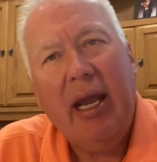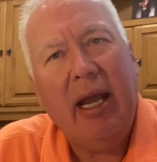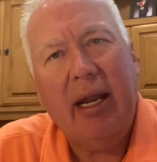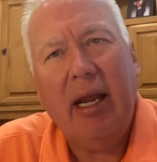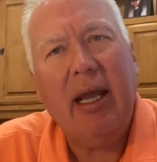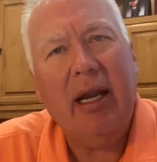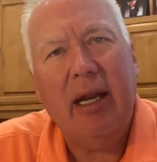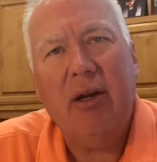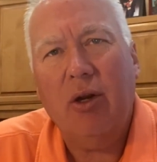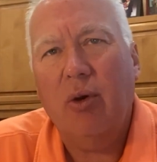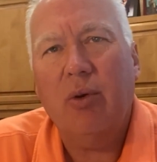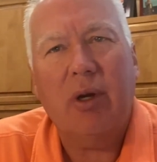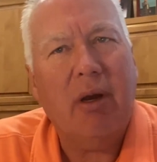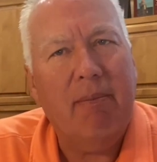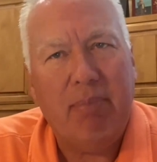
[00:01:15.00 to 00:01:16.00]
And I
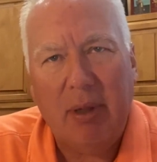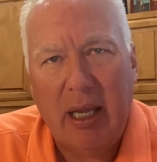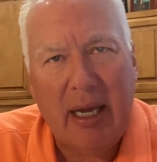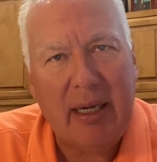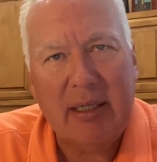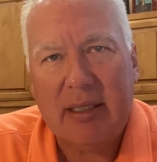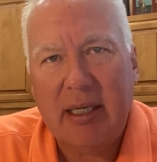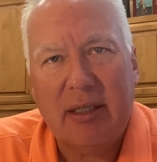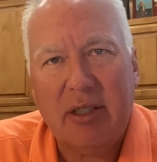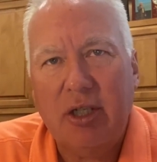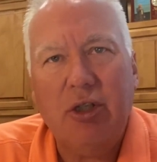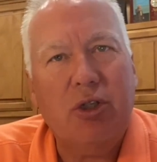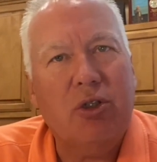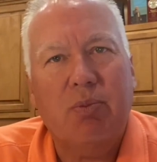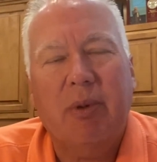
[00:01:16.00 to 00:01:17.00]
know compliance has
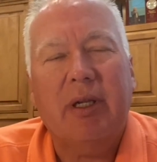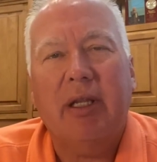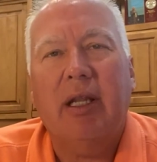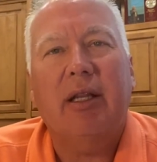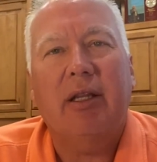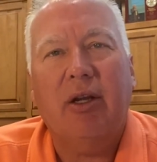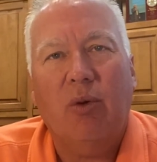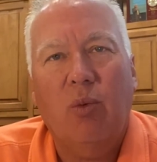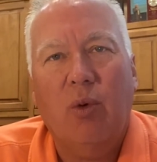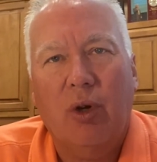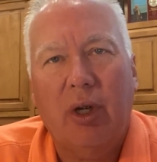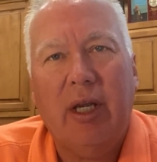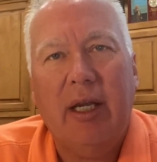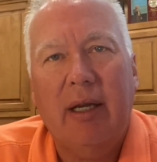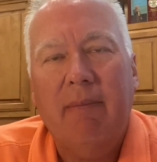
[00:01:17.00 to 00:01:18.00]
issues, but they're
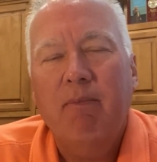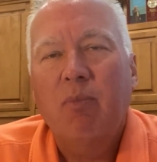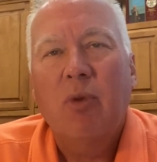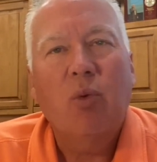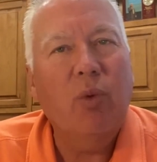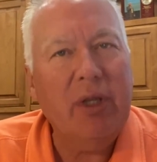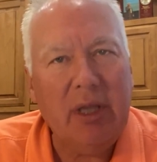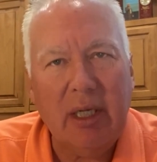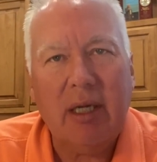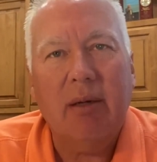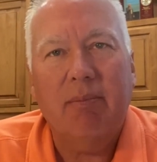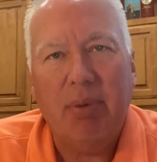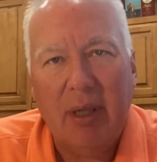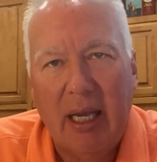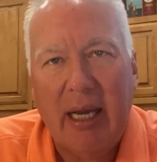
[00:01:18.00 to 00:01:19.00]
working with the
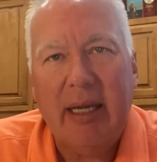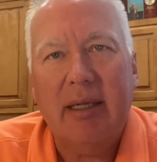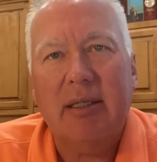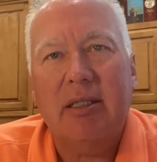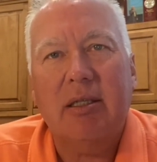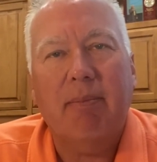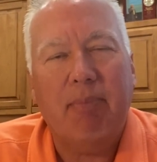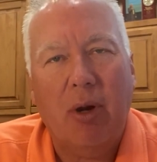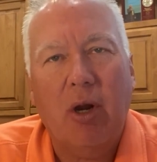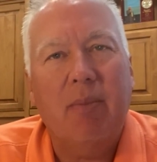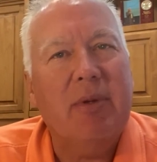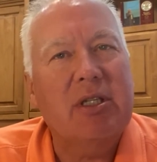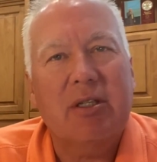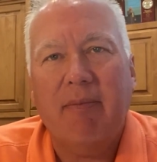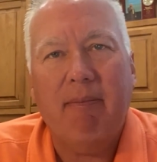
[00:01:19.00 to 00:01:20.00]
compliance
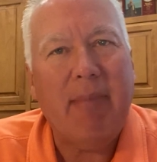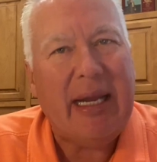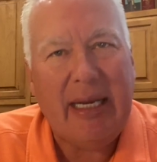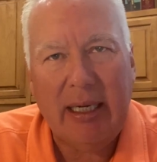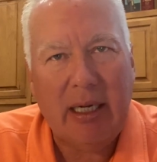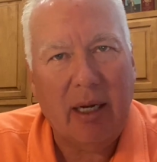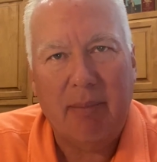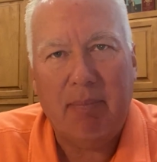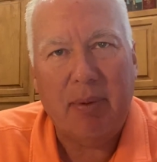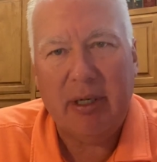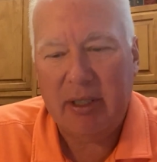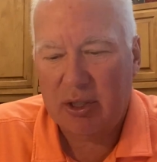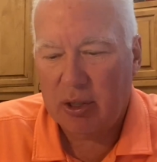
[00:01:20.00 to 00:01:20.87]
departments of many companies.